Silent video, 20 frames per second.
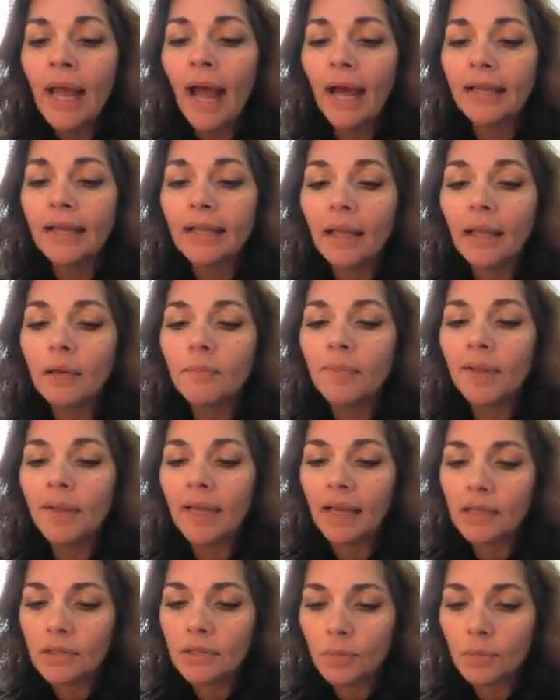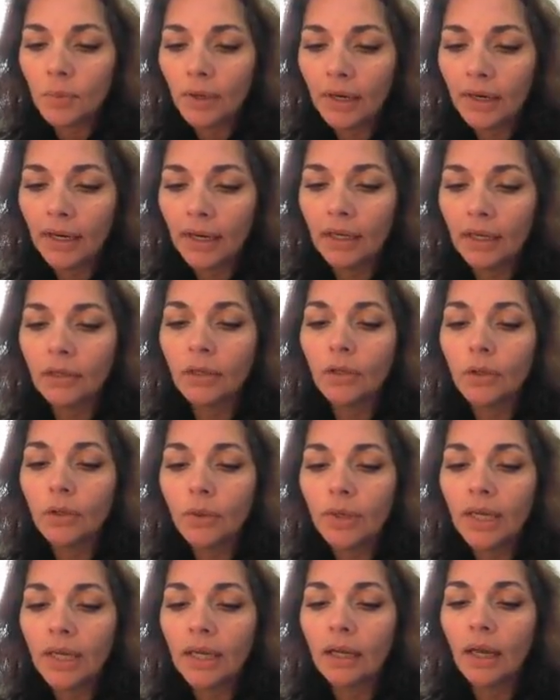again, because we're
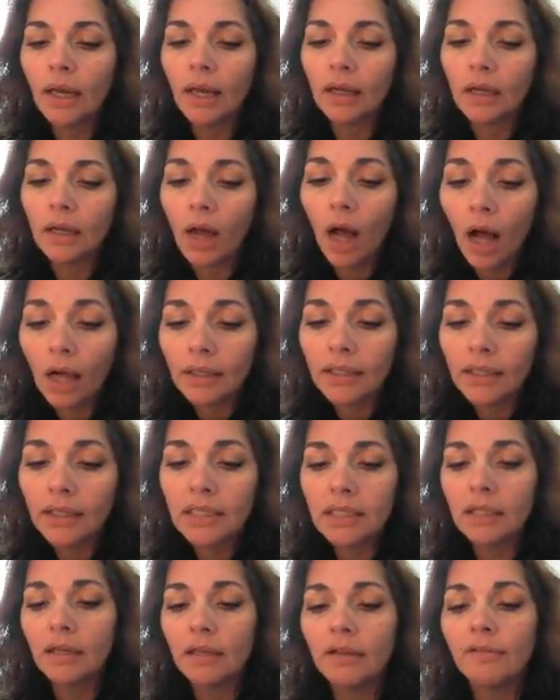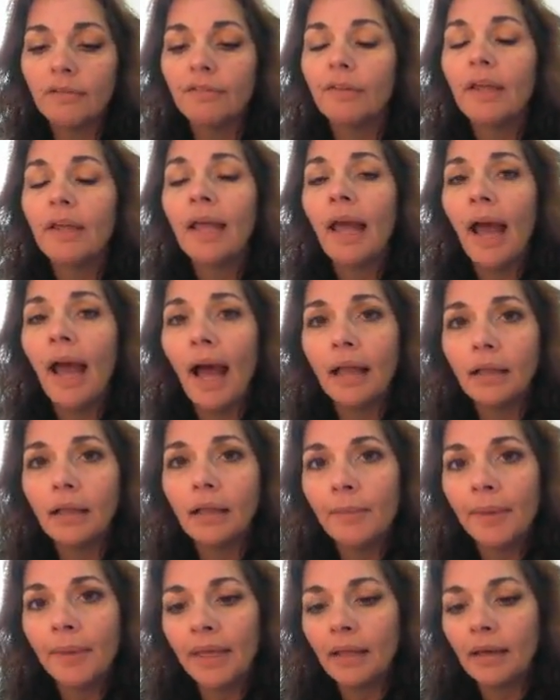including a cognitive
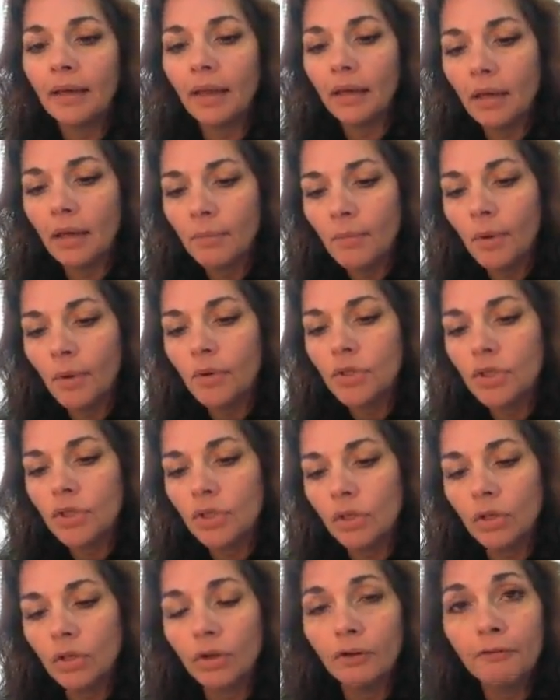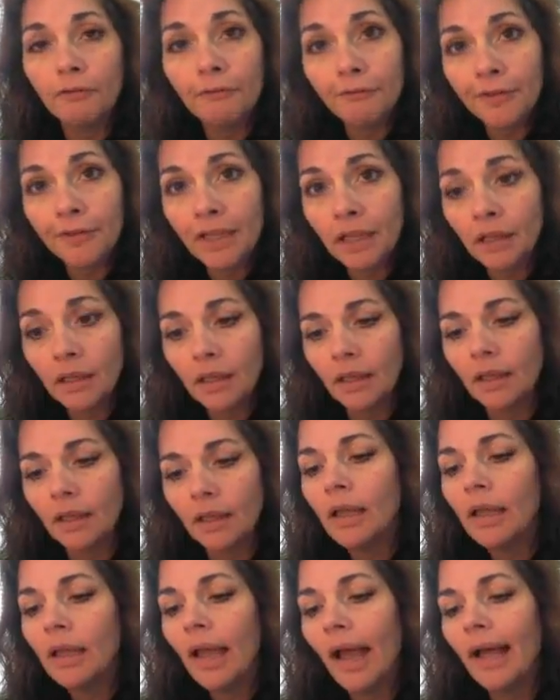element, an emotional or
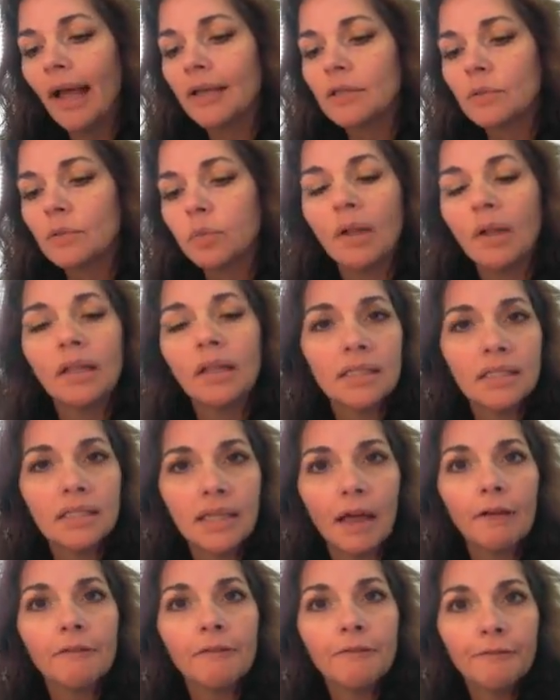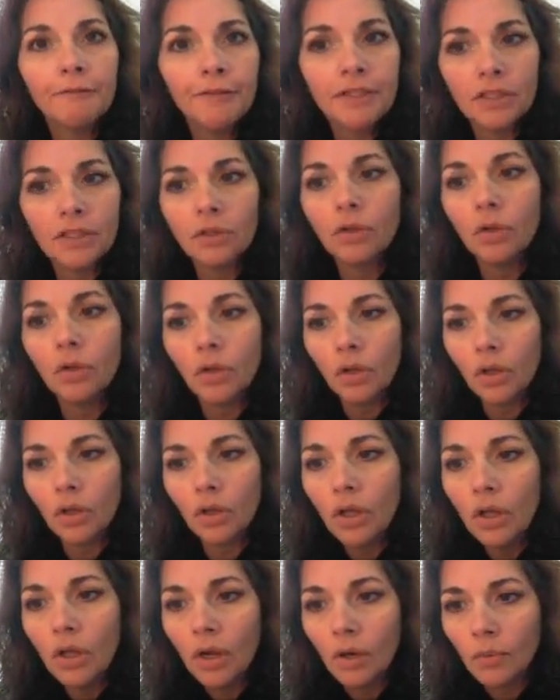feeling, as well as that
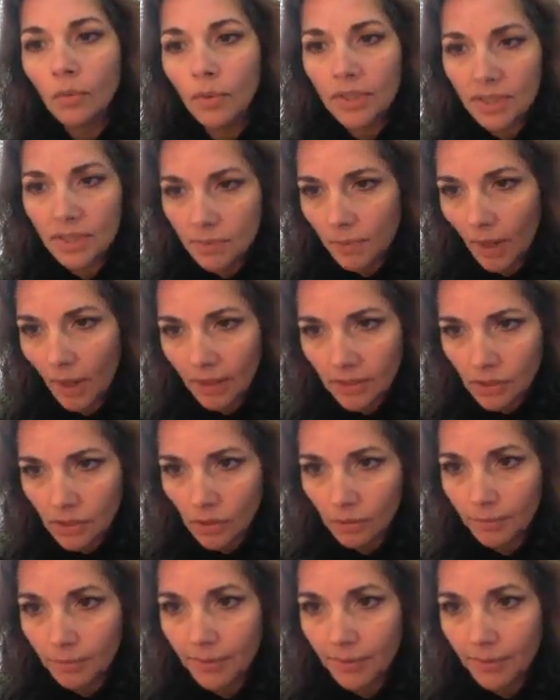physical response or